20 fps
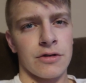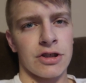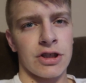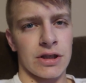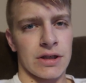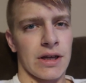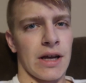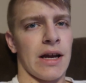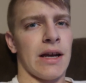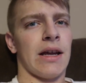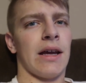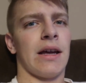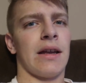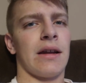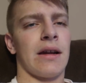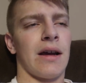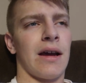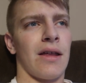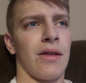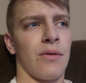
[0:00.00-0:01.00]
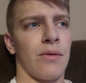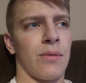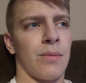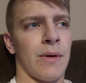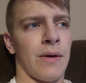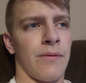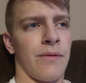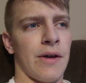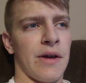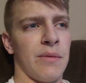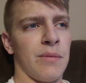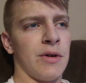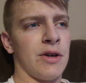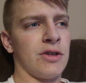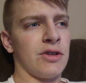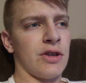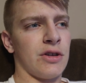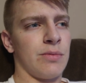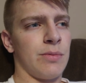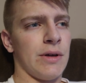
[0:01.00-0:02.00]
just kind of getting together with my
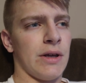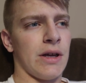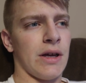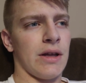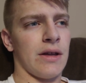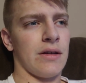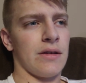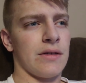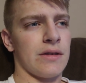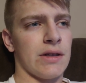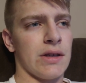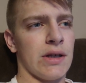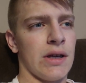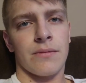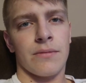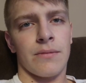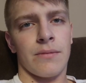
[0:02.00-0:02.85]
family just because